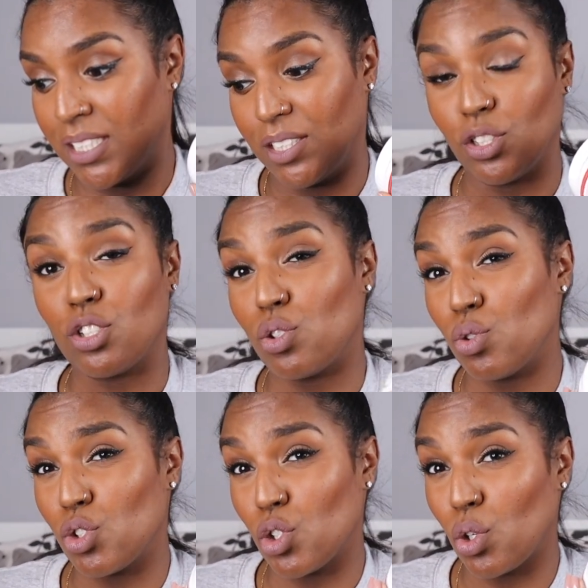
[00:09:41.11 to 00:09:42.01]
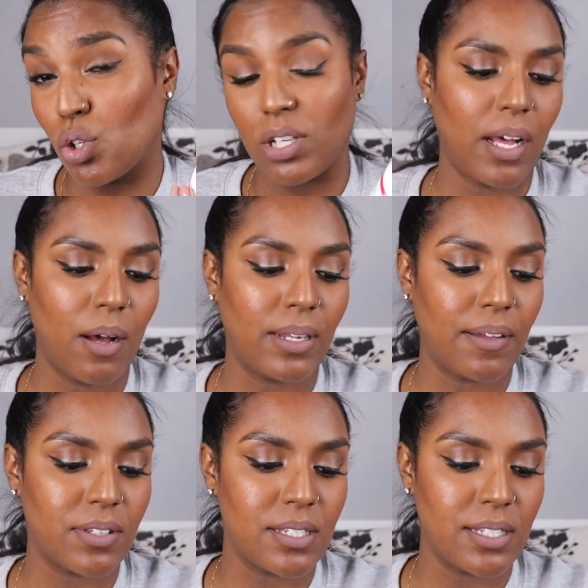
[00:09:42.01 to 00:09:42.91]
Not too sure. I'll
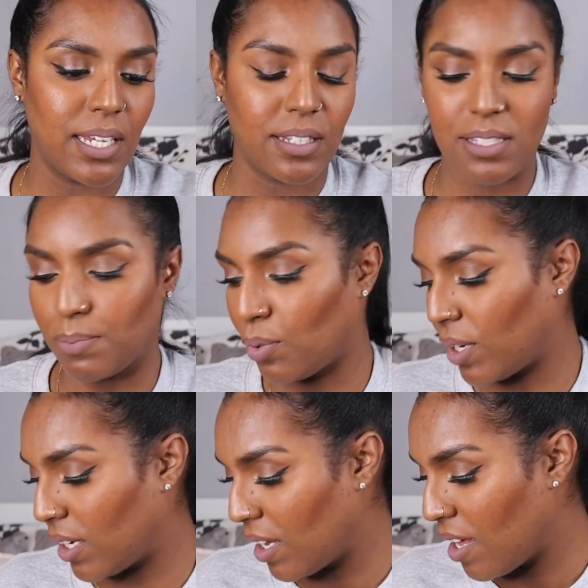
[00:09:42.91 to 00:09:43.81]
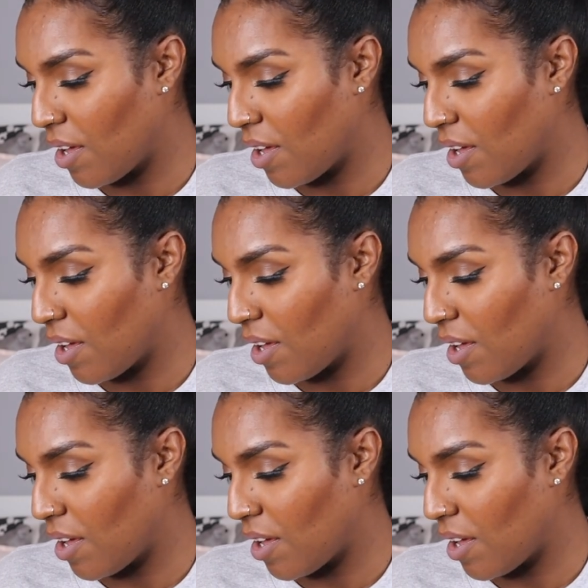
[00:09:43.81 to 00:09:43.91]
have to see at this point.